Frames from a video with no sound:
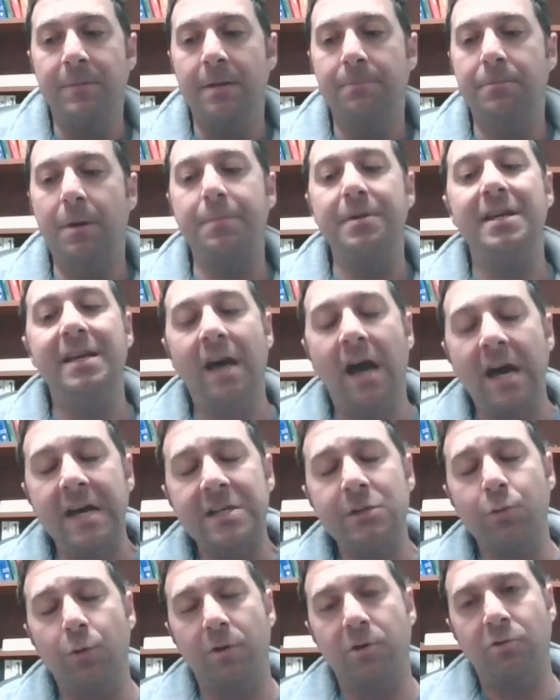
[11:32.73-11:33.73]
But
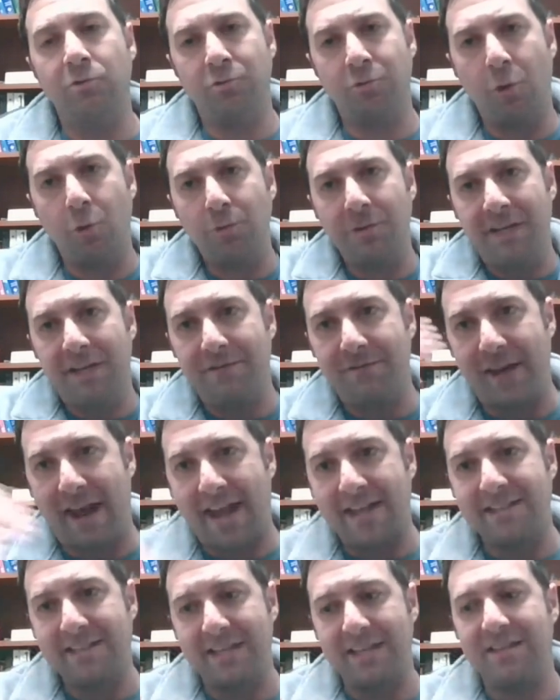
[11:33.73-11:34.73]
because we're chronally
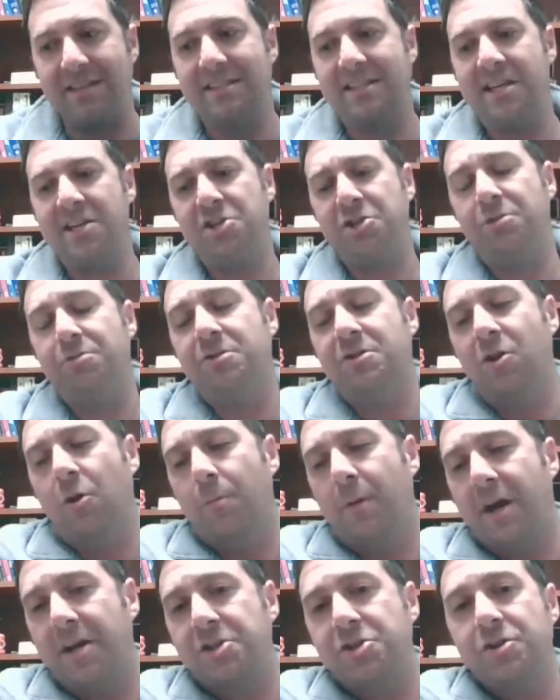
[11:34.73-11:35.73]
advancing the tissue so
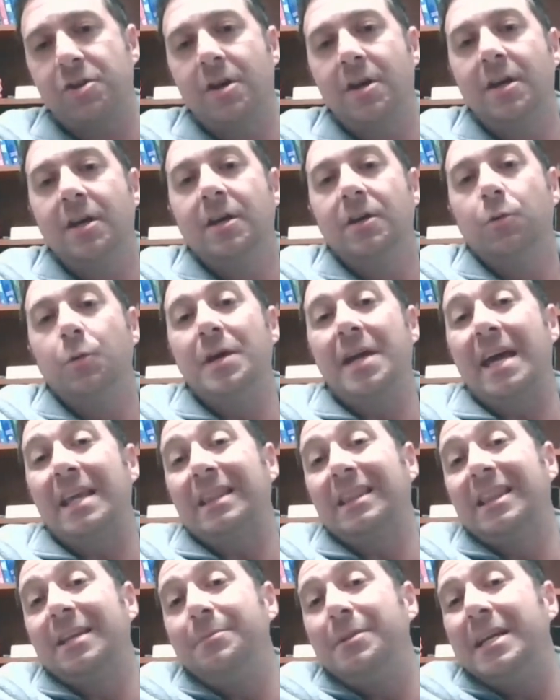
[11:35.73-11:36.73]
much, we
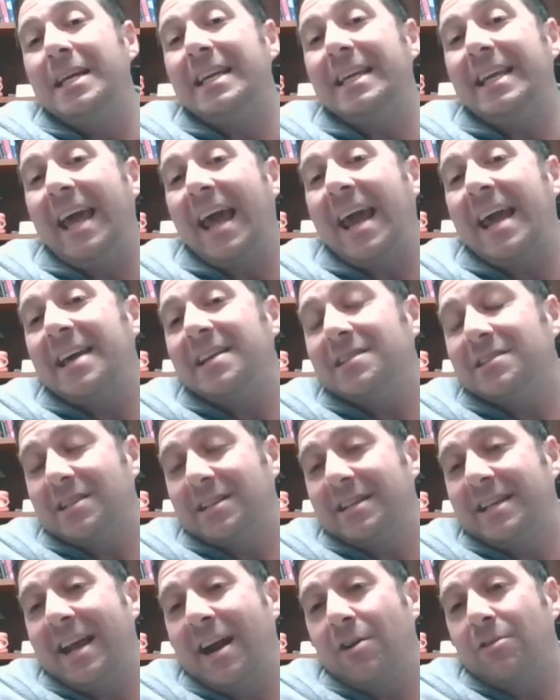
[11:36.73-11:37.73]
get limited gains
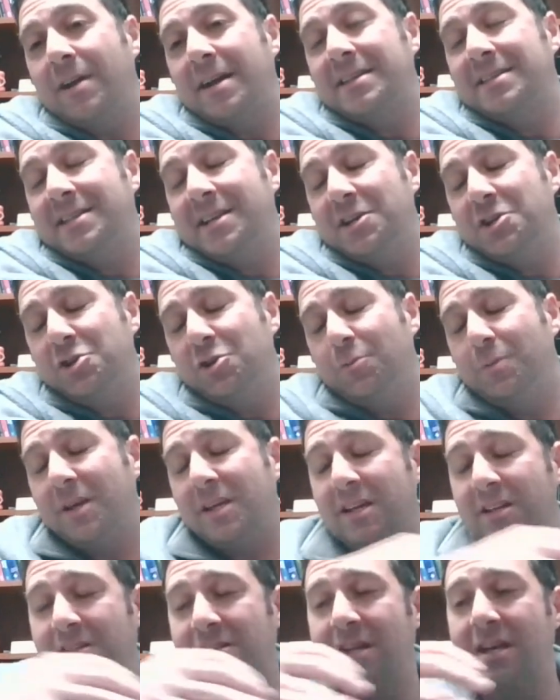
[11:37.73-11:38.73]
in keratinized tissue,
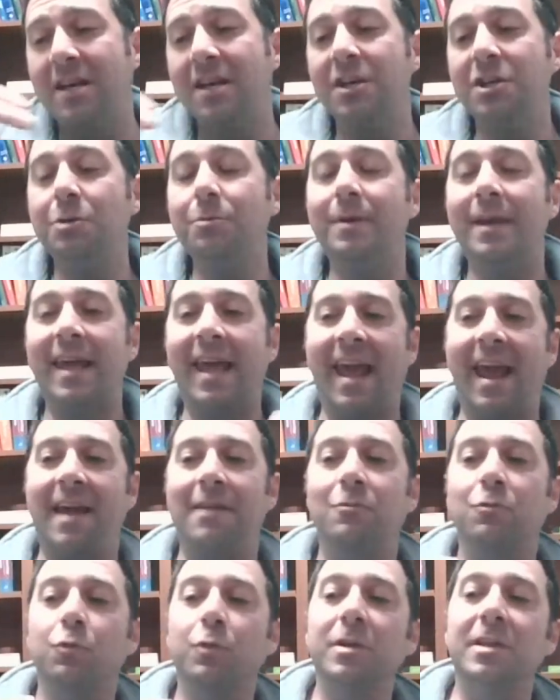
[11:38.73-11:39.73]
because you
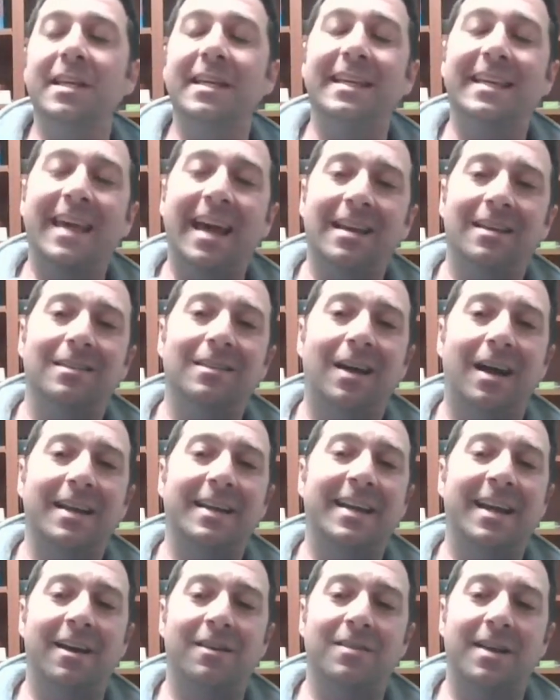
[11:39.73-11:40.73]
can't really get a lot
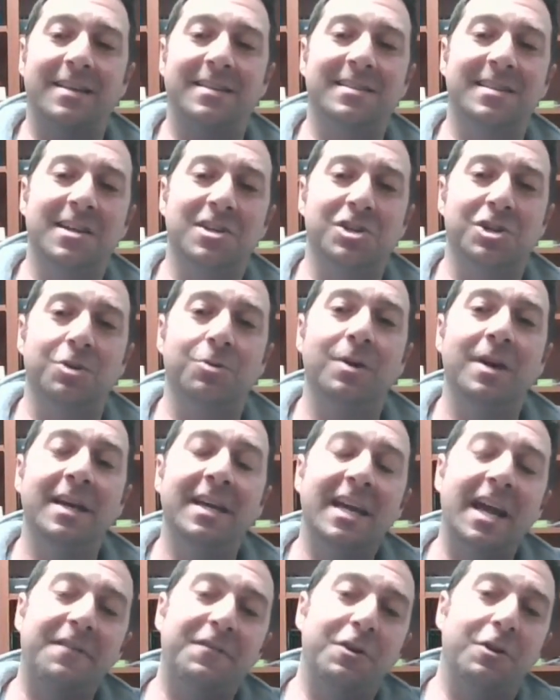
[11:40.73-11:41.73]
of keratinized tissue
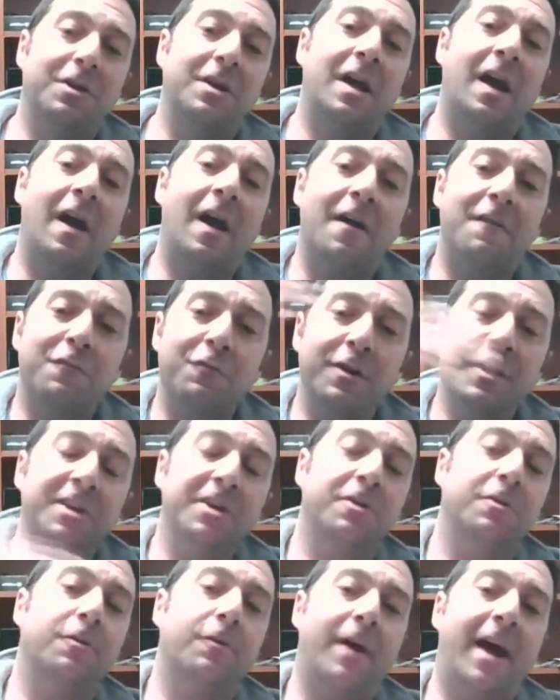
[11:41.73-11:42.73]
if you're covering
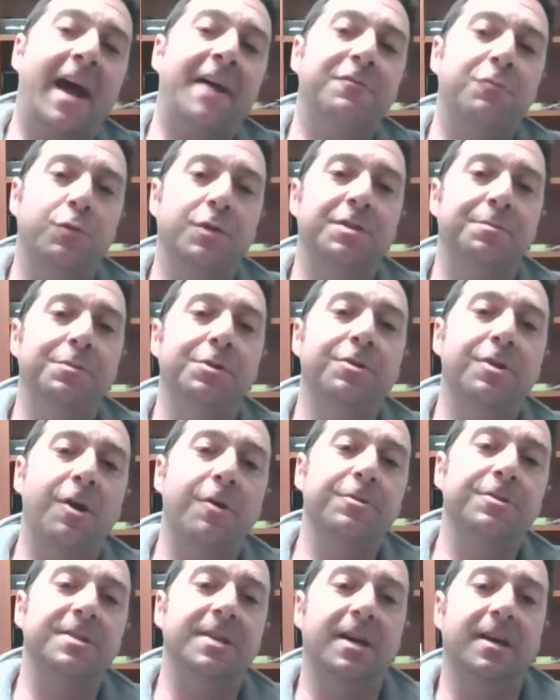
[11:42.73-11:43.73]
your graft with
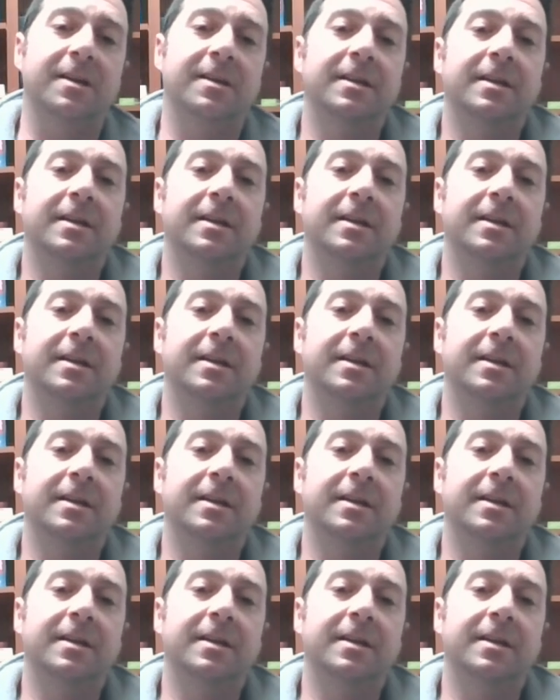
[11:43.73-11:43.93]
mucosa.